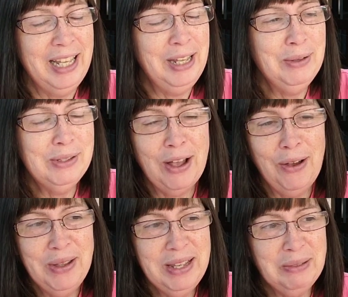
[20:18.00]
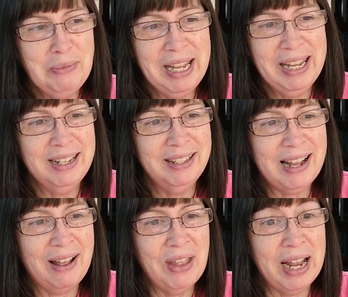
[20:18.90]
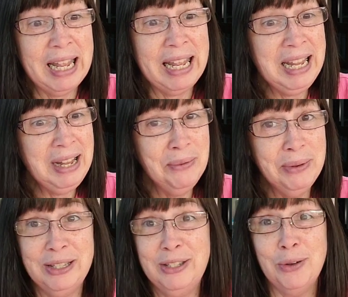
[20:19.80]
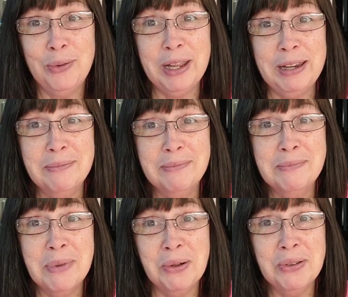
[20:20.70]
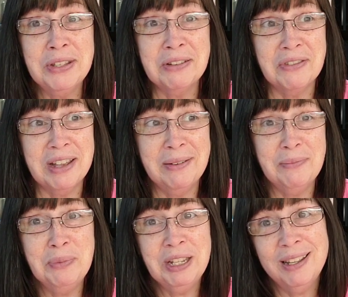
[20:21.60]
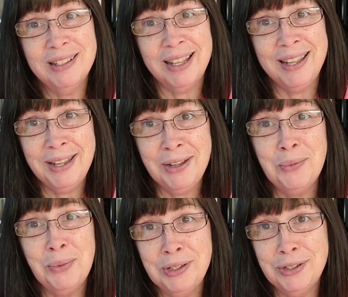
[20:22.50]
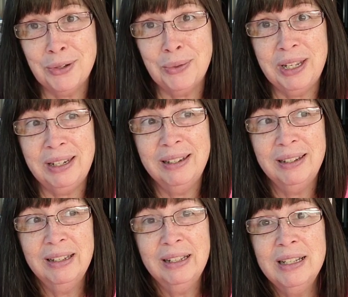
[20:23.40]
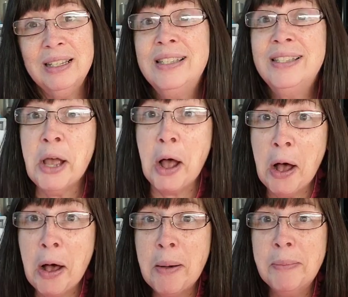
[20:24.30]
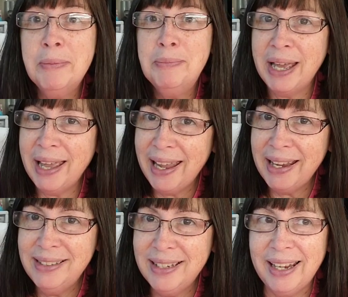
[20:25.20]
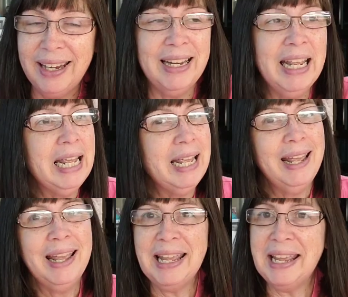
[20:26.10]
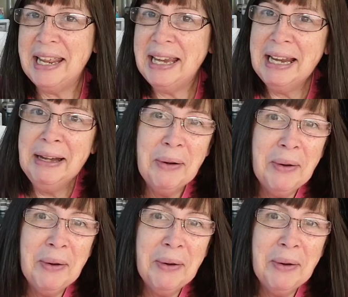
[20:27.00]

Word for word: he was always making it sound like he was doing most of it because he was doing some painting. He didn't